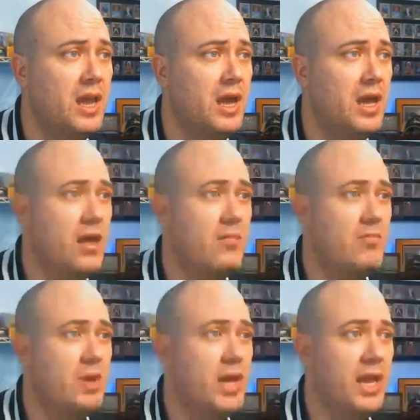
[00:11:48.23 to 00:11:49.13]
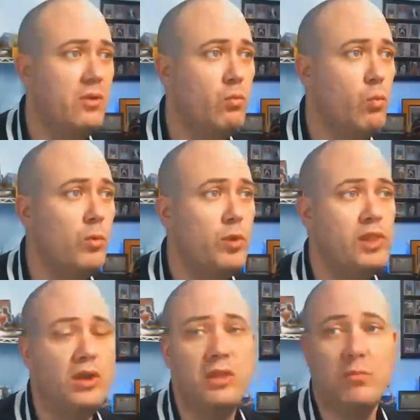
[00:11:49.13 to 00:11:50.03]
Um, and when we
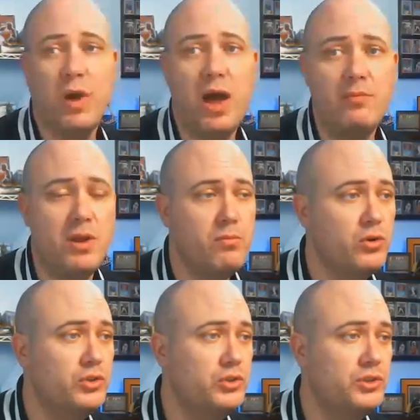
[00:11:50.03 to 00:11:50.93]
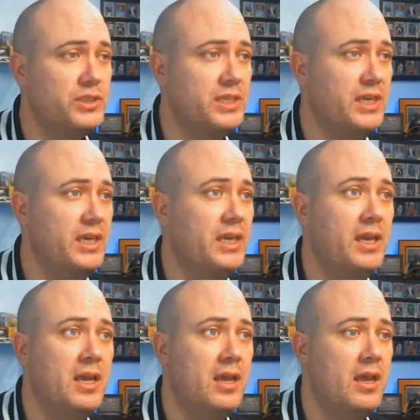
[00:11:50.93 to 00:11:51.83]
look at the pop numbers, you'll
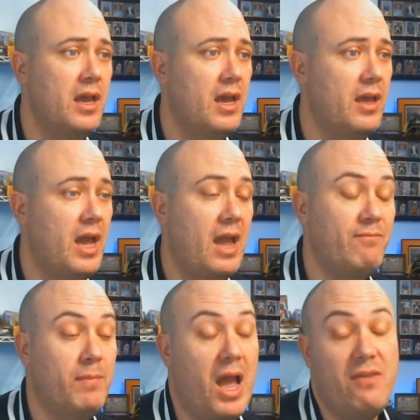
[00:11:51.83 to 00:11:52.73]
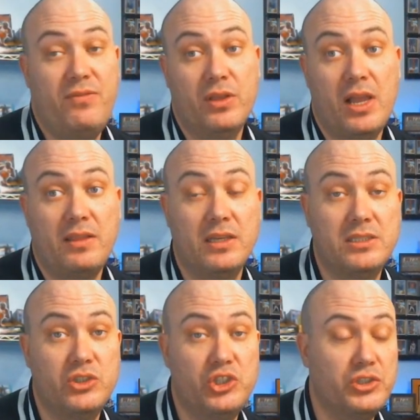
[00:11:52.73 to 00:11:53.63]
see, uh, I, I feel like
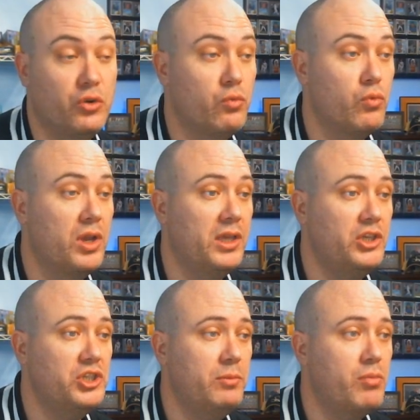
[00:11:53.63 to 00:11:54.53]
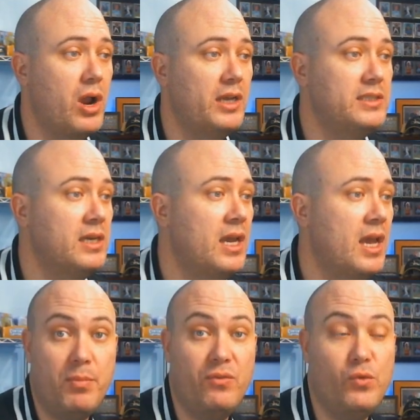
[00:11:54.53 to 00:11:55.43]
this is just a really cheap price
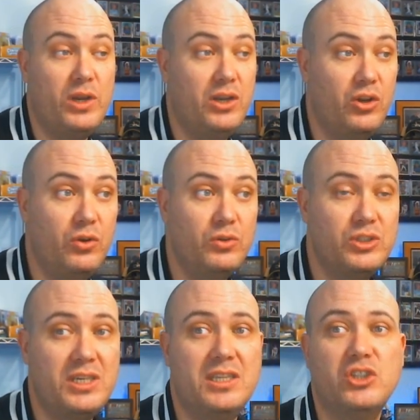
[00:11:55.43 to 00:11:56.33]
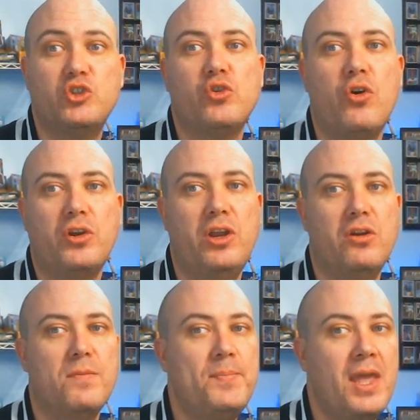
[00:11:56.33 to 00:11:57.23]
if we do see this strong
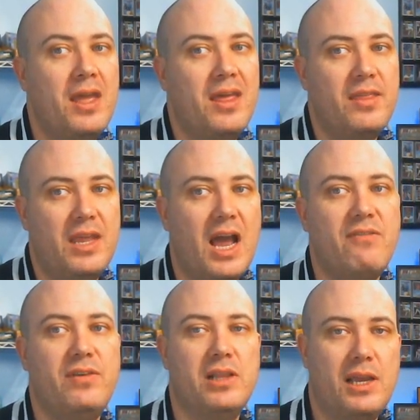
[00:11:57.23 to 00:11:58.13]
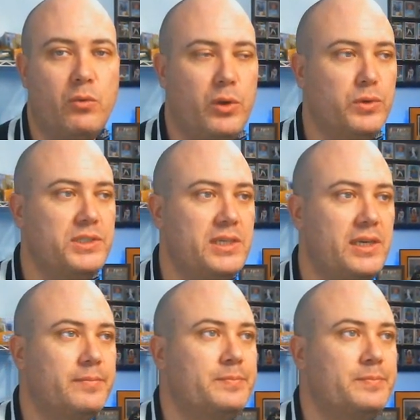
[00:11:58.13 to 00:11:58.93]
year that I feel like we will see.